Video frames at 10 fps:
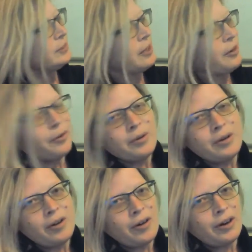
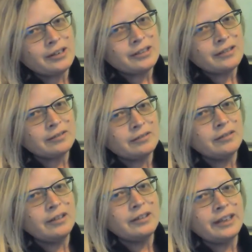so R says
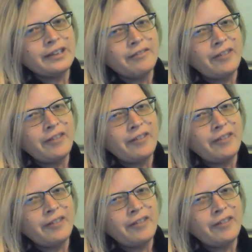rough, like